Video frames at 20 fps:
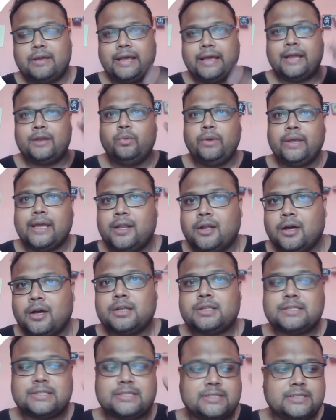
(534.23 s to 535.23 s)
And we
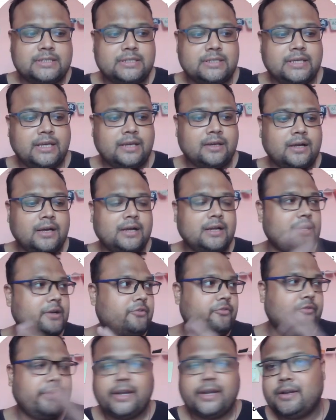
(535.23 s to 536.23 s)
cannot
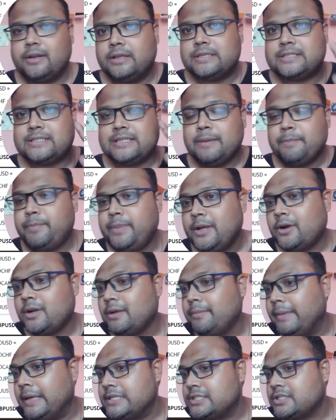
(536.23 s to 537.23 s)
trade simply on
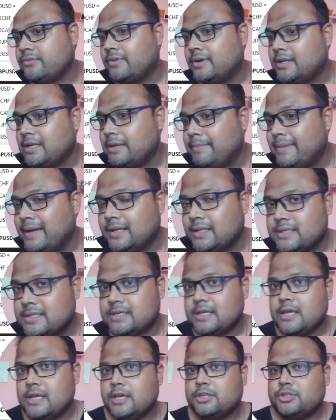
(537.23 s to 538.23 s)
the basis of fundamentals.